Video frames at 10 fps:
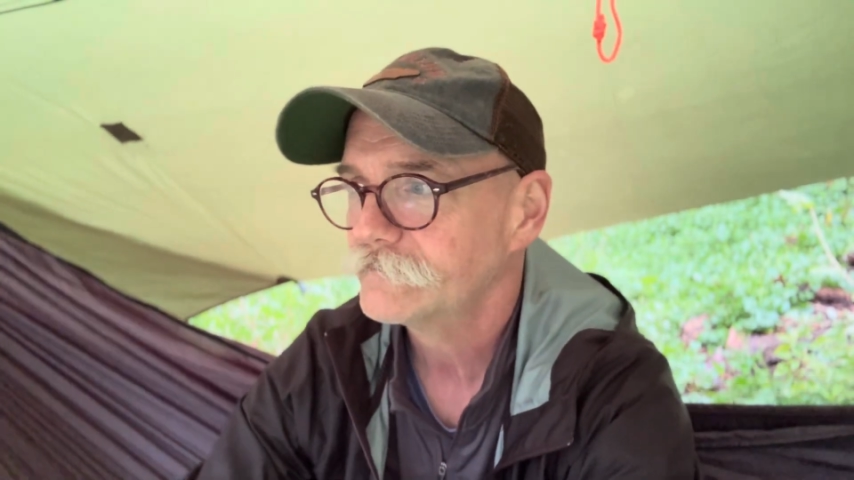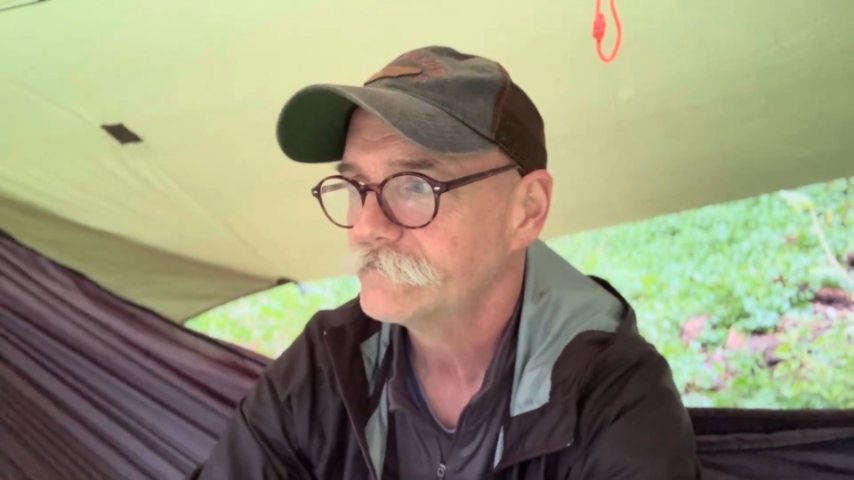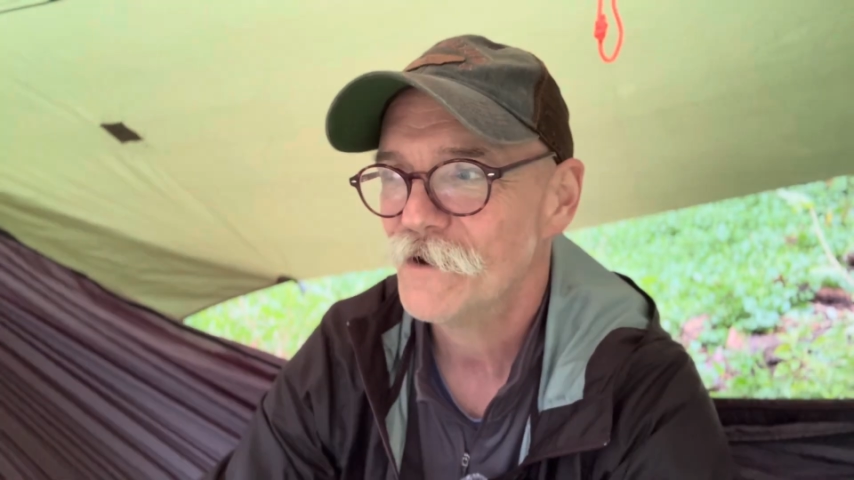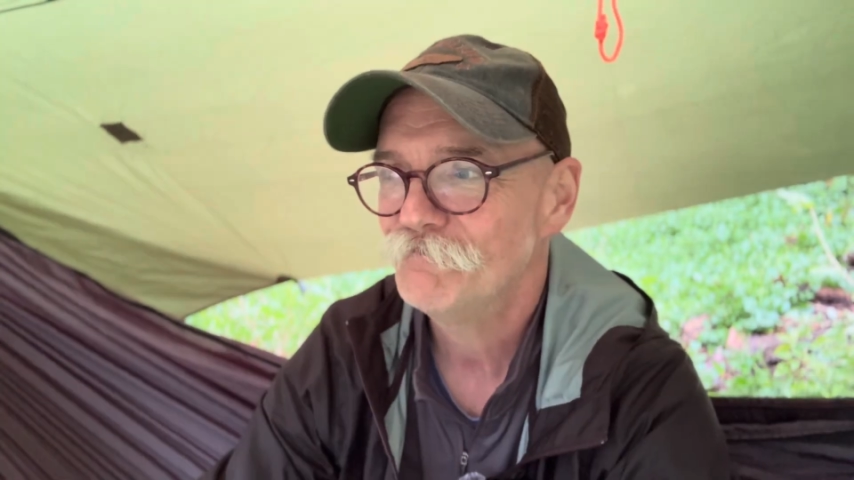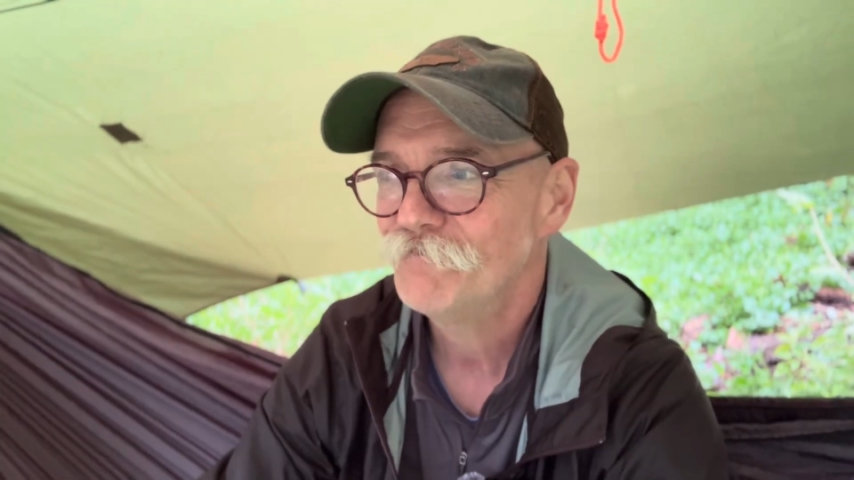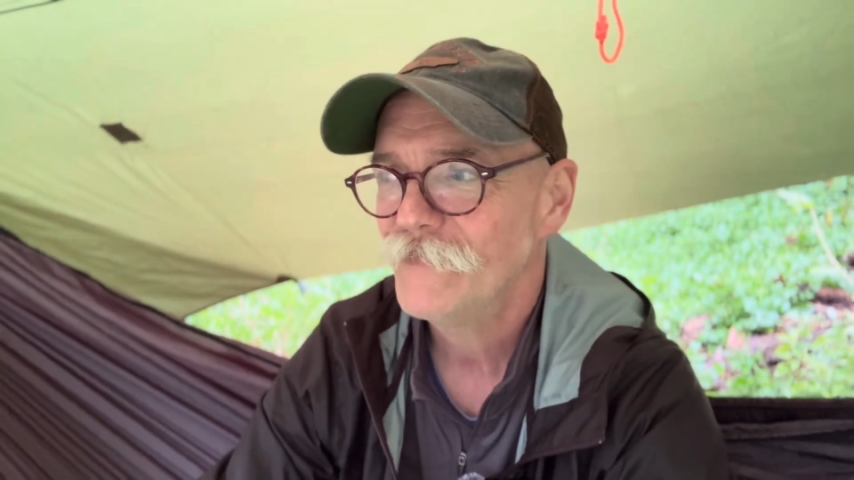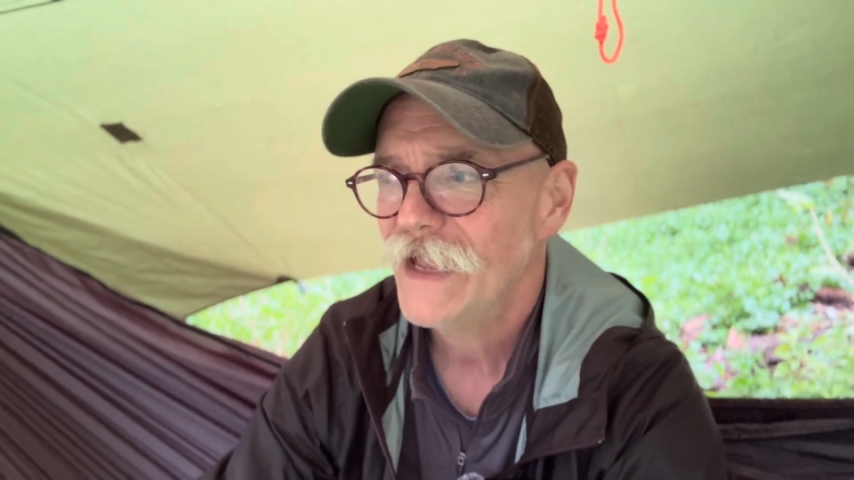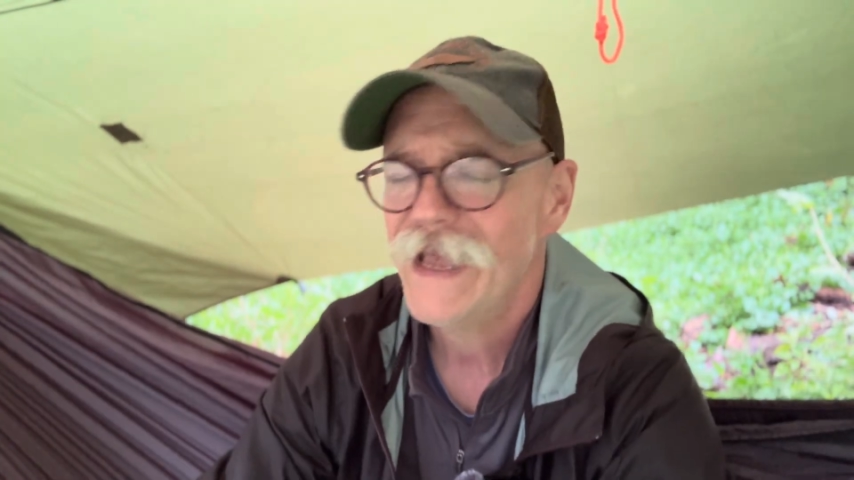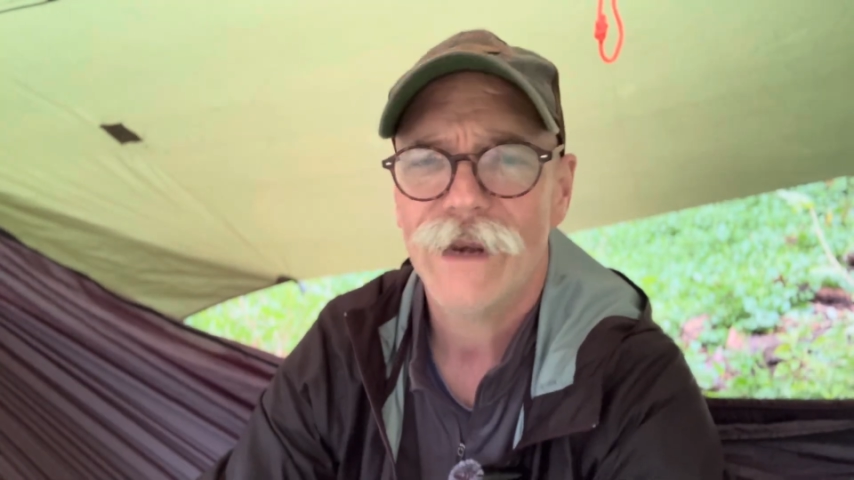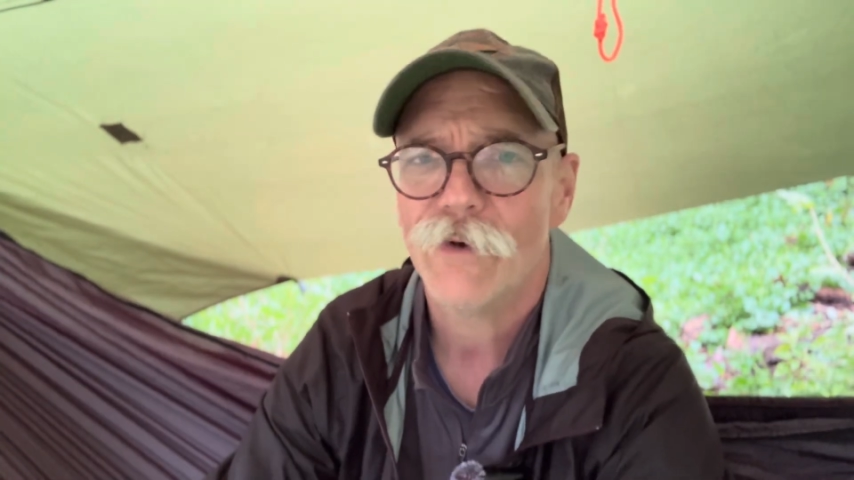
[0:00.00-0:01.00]
So
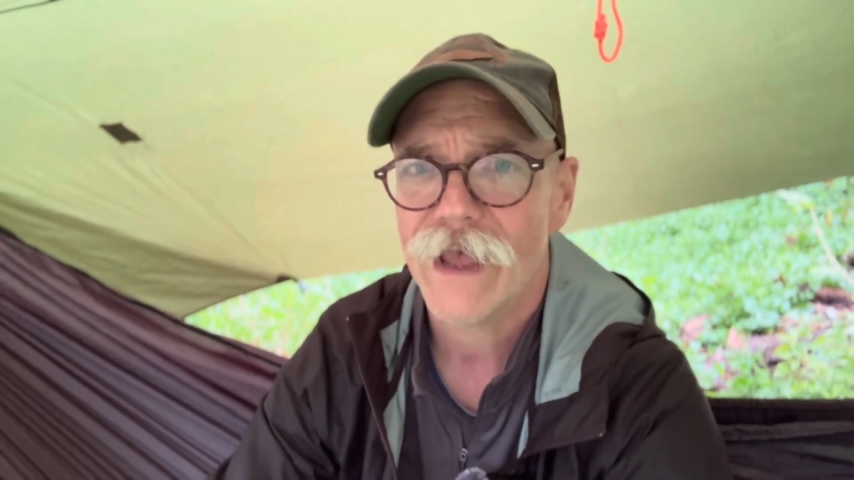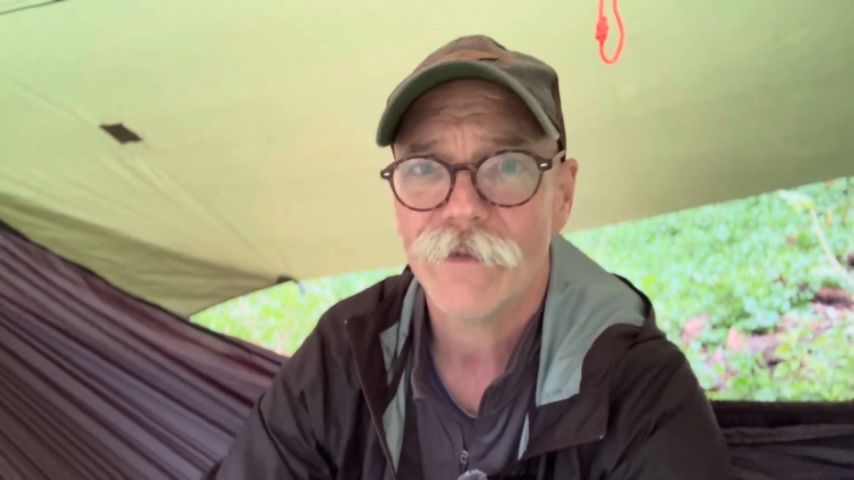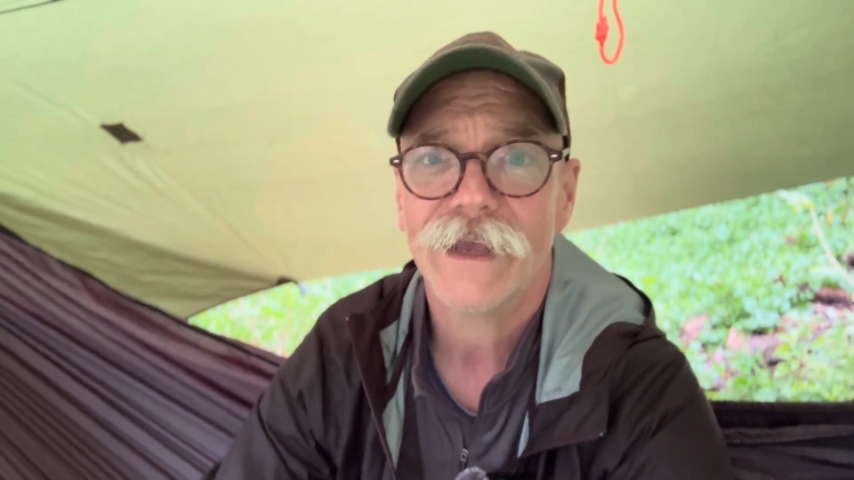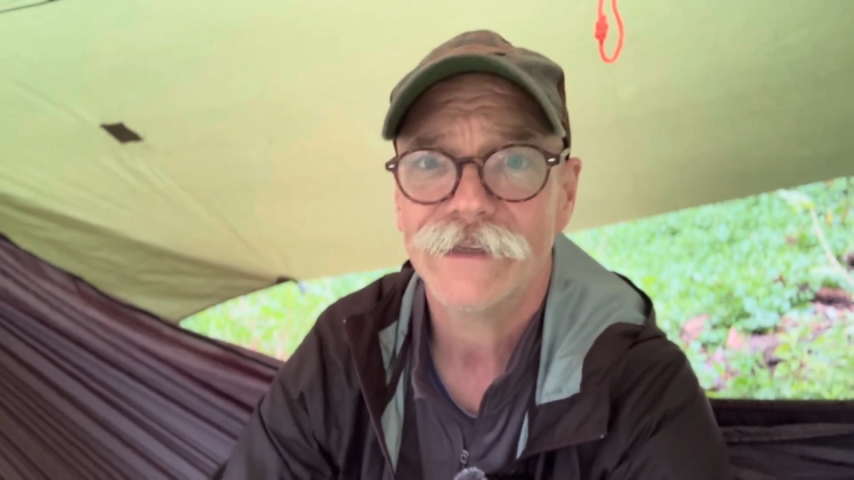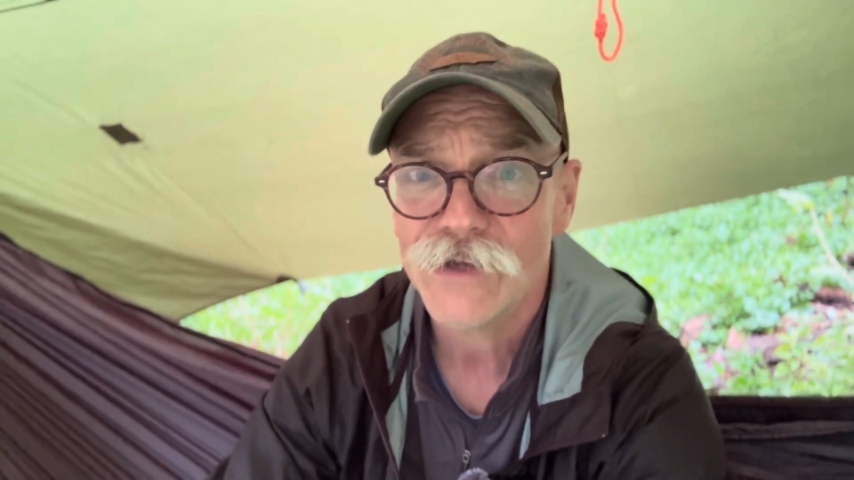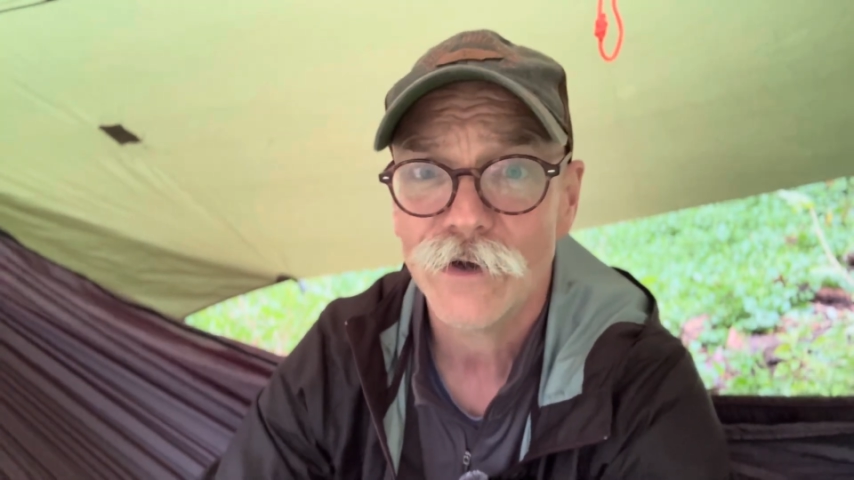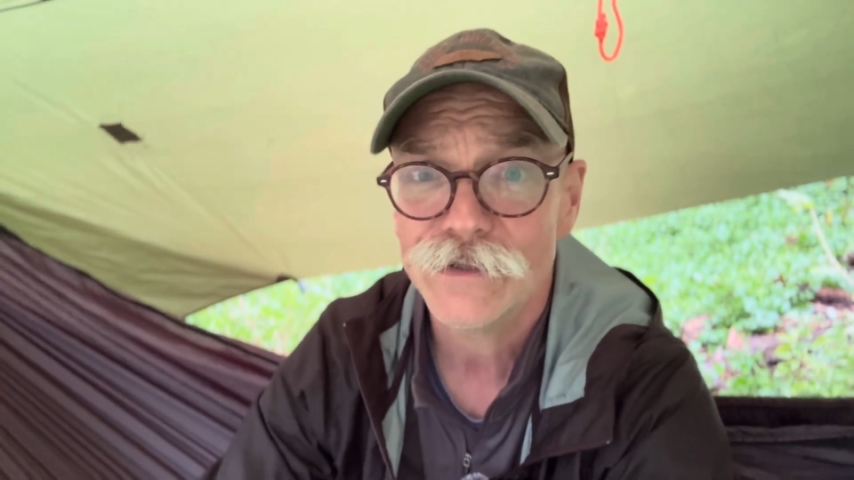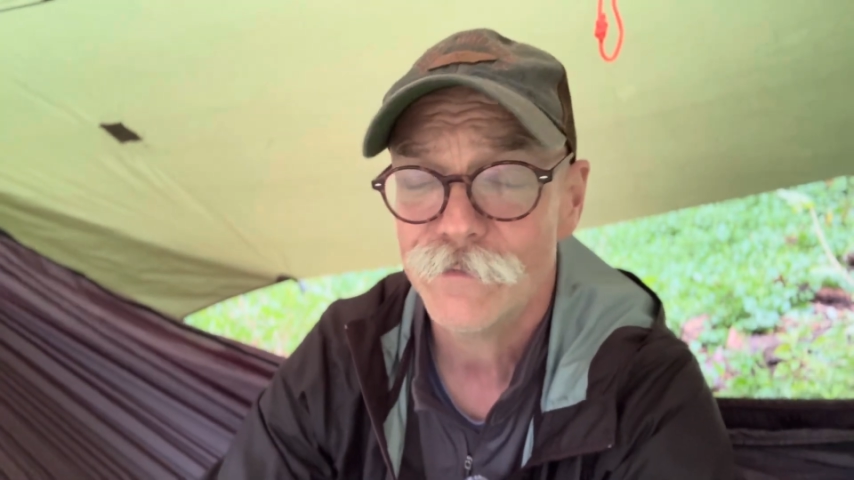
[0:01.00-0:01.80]
anyway, I'm not going to talk too